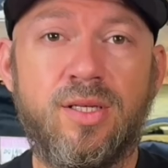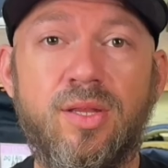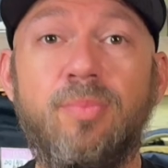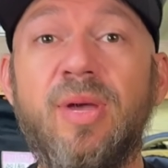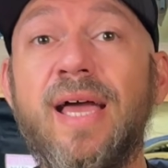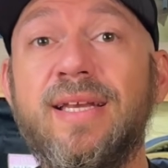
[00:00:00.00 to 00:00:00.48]

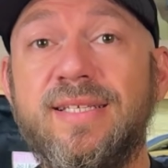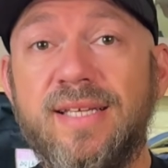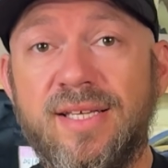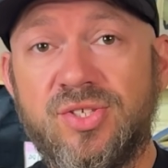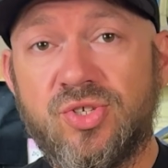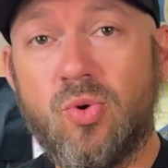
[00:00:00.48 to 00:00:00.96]
The bag
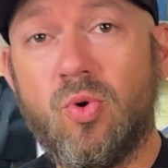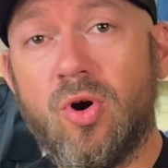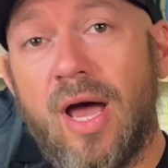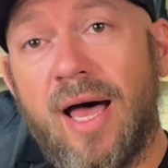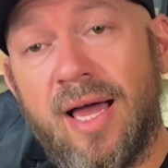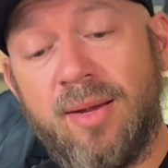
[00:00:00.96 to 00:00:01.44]
did score
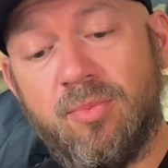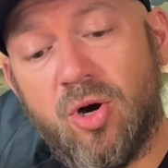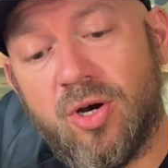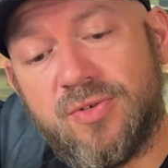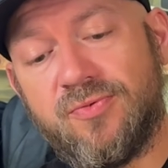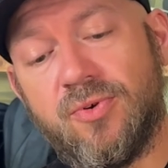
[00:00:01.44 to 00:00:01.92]
high
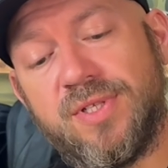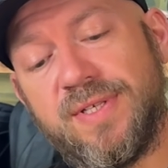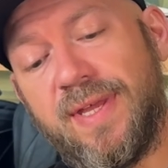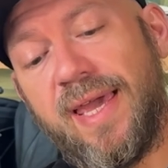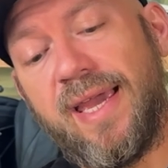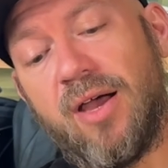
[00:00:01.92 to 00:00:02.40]
marks for its
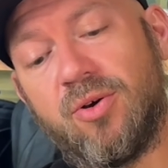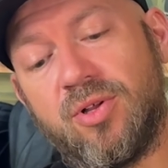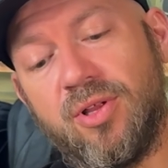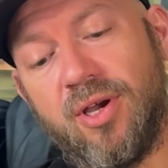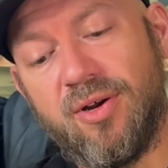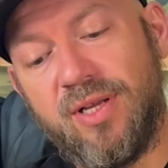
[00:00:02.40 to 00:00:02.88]
layout
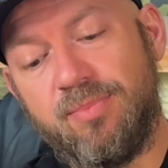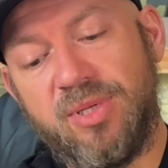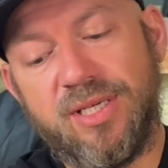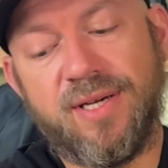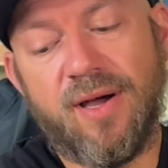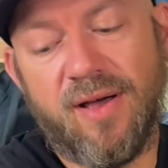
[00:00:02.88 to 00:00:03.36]
clarity.
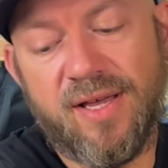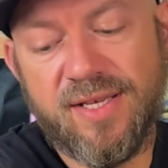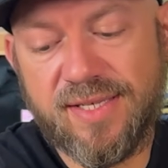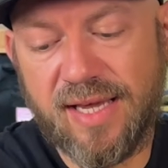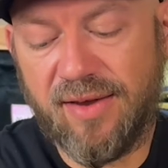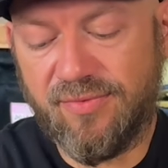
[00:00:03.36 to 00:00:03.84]

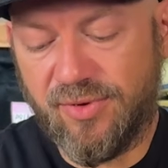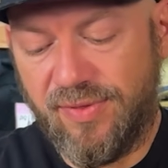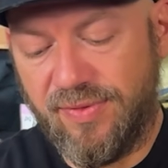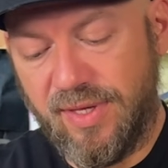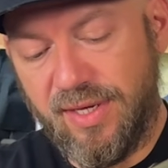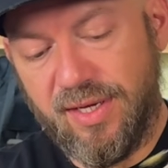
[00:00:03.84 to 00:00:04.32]
Because
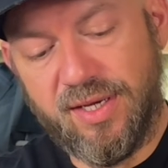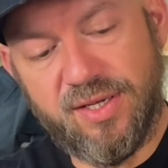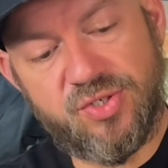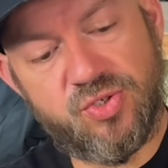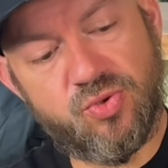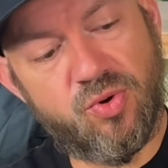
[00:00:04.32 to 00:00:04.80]
everything
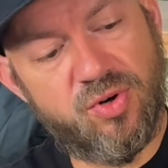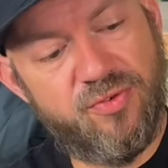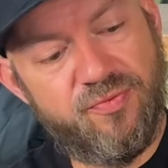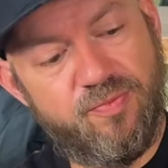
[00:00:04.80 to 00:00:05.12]
is sort of